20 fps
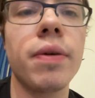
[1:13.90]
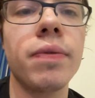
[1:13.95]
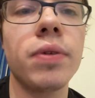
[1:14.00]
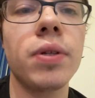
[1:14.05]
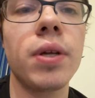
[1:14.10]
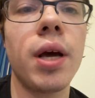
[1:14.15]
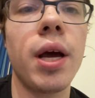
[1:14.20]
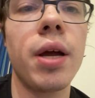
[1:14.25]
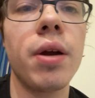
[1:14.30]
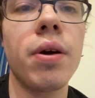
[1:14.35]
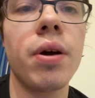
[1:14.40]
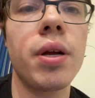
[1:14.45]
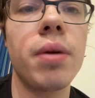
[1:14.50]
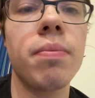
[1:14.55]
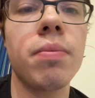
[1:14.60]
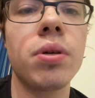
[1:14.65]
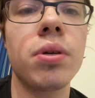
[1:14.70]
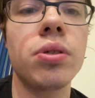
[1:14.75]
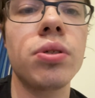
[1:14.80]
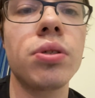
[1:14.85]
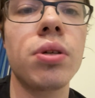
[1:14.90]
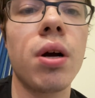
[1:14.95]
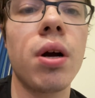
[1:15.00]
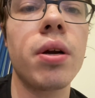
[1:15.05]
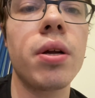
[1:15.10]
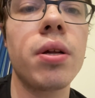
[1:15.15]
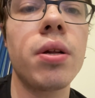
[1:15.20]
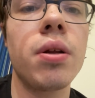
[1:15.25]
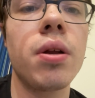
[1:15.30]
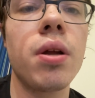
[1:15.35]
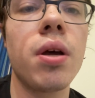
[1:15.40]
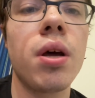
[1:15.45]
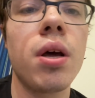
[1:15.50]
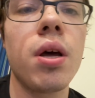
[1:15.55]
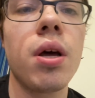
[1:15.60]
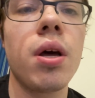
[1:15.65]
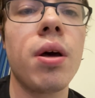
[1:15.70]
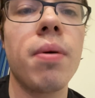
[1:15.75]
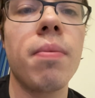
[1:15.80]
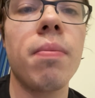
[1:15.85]
9 on it, Merge Garden.
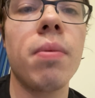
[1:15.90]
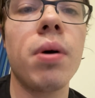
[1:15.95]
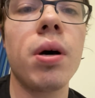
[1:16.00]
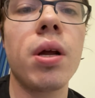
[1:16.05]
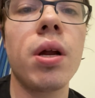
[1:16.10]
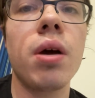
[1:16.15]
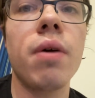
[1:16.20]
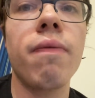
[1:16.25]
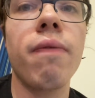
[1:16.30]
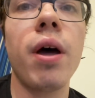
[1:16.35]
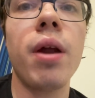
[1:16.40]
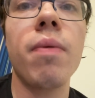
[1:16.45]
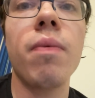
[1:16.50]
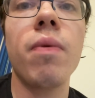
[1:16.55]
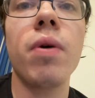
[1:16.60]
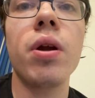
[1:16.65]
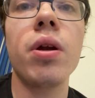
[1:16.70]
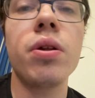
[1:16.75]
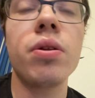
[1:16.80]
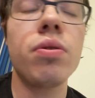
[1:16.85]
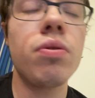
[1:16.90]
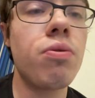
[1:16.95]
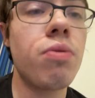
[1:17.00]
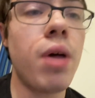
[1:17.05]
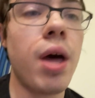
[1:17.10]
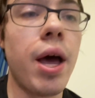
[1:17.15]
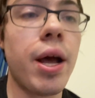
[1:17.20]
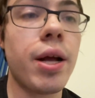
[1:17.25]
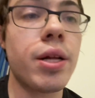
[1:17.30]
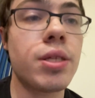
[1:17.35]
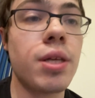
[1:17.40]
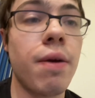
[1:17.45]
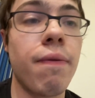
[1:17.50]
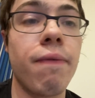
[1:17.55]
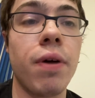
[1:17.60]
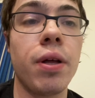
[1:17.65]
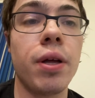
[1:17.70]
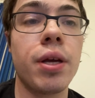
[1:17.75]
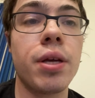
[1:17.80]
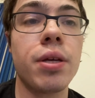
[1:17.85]
But if I didn't want to do that because I
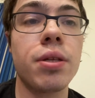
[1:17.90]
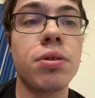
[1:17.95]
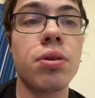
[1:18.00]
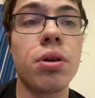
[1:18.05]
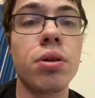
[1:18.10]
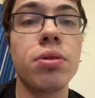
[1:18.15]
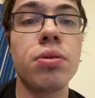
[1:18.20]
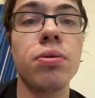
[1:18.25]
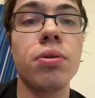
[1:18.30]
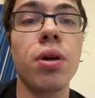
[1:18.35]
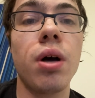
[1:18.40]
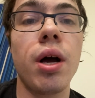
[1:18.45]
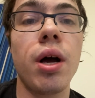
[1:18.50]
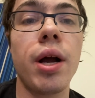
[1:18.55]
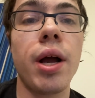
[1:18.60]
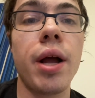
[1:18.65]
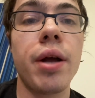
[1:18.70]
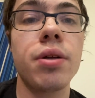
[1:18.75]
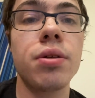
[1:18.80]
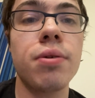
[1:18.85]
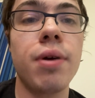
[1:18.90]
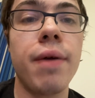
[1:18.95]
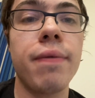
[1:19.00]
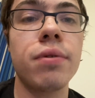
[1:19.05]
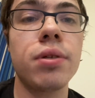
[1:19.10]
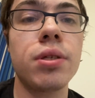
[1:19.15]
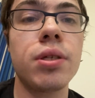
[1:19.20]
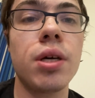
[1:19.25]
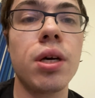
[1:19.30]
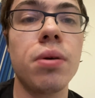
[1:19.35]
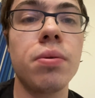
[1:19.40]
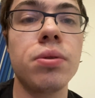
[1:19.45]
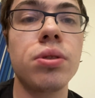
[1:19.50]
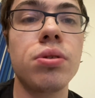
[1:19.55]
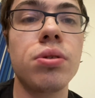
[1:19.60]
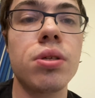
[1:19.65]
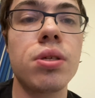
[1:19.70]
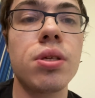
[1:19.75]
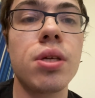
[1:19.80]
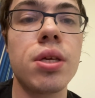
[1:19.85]
felt like it took too long, I could do Evertail, which
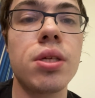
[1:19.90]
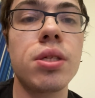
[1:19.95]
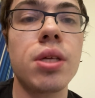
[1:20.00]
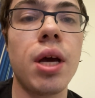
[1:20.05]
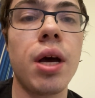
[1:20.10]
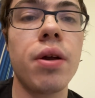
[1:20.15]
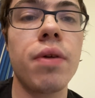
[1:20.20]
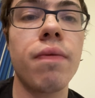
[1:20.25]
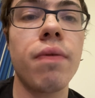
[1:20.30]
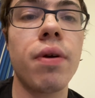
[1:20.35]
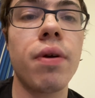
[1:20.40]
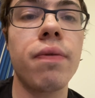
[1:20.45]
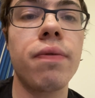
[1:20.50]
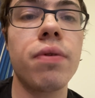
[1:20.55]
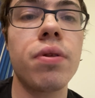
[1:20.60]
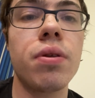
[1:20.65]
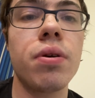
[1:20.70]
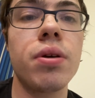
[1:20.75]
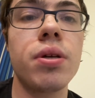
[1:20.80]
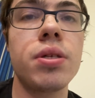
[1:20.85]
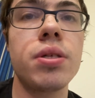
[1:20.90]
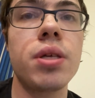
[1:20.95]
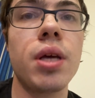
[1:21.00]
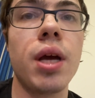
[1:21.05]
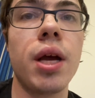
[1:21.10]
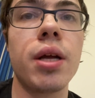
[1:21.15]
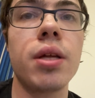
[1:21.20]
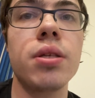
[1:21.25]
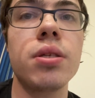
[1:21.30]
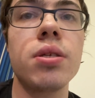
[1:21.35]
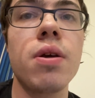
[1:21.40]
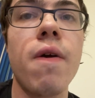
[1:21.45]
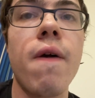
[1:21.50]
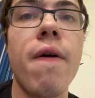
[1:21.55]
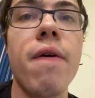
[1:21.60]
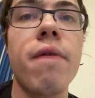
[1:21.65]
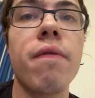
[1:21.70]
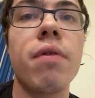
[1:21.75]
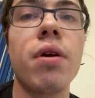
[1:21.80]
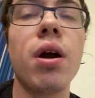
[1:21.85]
just says down and run for 30 seconds.
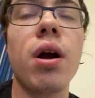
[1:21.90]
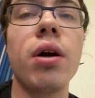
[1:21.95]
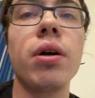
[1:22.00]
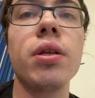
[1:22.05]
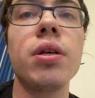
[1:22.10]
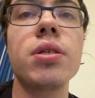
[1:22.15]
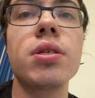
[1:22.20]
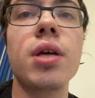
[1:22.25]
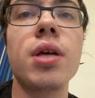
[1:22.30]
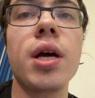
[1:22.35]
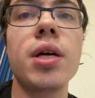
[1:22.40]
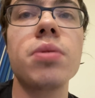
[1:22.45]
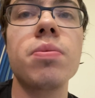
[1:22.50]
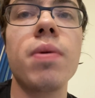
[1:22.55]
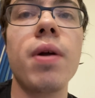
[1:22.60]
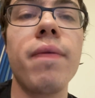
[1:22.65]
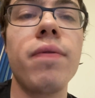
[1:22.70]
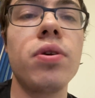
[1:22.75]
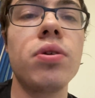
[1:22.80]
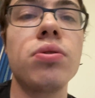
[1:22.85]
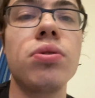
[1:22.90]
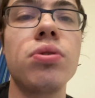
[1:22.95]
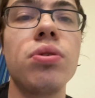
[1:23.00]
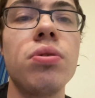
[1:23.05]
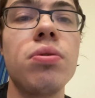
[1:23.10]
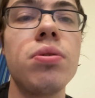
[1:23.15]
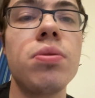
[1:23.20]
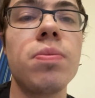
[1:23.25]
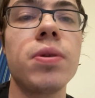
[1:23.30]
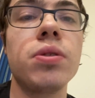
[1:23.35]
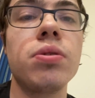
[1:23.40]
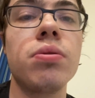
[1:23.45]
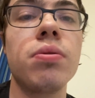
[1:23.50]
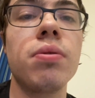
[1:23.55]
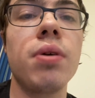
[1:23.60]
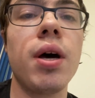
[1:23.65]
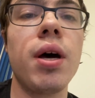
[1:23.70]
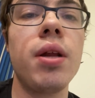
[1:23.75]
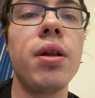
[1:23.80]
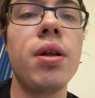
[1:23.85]
Regardless, guys, whatever you choose, once you're
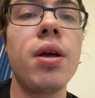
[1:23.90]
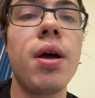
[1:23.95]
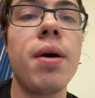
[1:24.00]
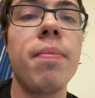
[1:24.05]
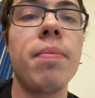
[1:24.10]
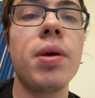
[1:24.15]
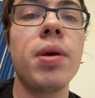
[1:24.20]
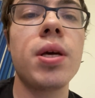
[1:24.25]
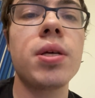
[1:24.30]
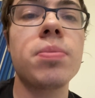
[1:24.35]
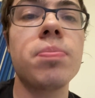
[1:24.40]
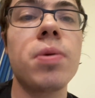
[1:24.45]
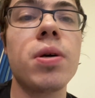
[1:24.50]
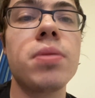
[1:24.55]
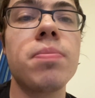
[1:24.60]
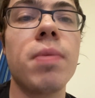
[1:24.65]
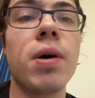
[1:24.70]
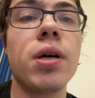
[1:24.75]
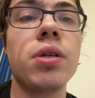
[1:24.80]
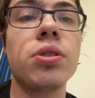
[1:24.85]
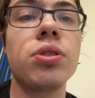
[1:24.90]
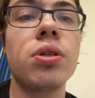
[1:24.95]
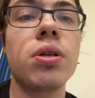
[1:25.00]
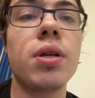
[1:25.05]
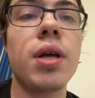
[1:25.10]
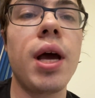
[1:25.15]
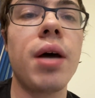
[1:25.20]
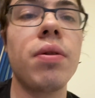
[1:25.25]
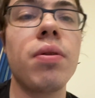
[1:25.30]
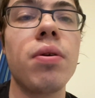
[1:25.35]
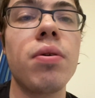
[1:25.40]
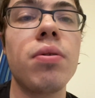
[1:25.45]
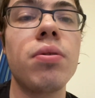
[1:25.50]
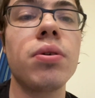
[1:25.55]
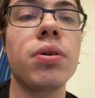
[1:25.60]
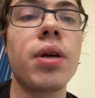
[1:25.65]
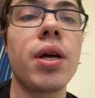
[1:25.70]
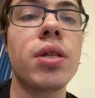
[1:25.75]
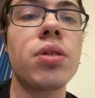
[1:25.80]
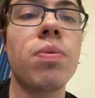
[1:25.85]
done, PS Plus Mod should download.
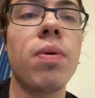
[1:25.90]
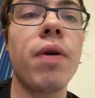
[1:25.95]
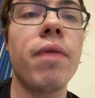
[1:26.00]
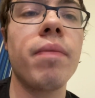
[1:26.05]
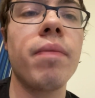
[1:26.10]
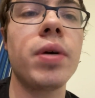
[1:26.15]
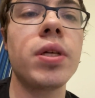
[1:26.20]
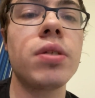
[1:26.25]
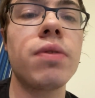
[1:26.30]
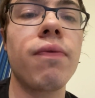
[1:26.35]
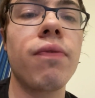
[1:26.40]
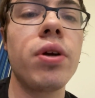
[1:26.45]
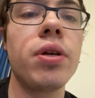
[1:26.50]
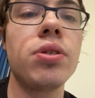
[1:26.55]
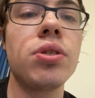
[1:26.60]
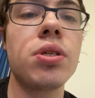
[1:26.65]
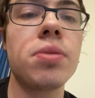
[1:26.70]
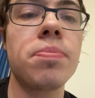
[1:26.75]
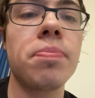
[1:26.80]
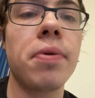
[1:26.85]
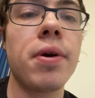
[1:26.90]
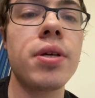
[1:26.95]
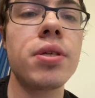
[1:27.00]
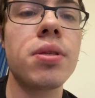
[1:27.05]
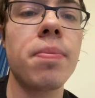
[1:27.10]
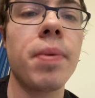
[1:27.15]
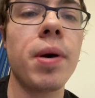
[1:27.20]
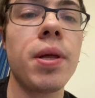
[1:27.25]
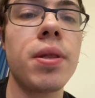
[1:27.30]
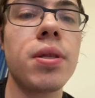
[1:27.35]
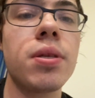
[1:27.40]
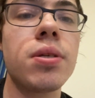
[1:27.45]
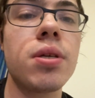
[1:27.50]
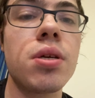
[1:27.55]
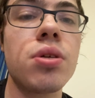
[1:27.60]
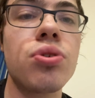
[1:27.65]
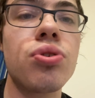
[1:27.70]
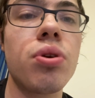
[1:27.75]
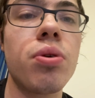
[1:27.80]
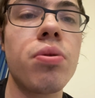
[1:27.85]
You'll get 12 months free. Just press the button that
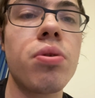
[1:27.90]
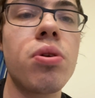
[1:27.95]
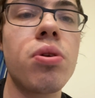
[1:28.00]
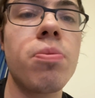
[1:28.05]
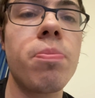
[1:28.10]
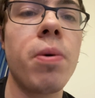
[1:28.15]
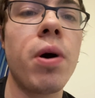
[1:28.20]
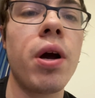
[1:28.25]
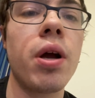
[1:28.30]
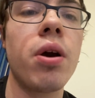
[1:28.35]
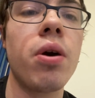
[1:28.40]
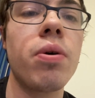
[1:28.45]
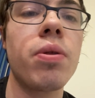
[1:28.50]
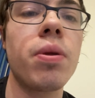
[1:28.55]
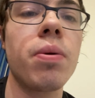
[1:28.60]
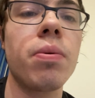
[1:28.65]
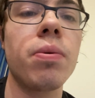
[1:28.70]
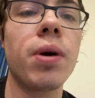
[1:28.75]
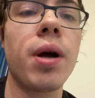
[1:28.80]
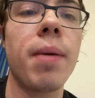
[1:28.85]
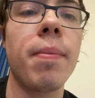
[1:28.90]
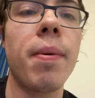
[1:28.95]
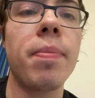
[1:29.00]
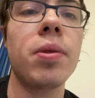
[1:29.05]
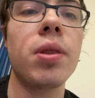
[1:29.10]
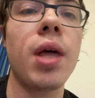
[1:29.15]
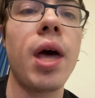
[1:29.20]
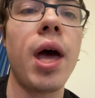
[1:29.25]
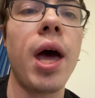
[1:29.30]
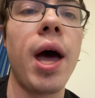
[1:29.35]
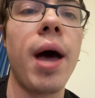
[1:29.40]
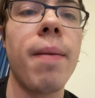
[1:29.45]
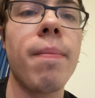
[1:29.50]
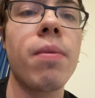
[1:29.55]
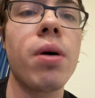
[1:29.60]
says show coupon code that will come up in the app,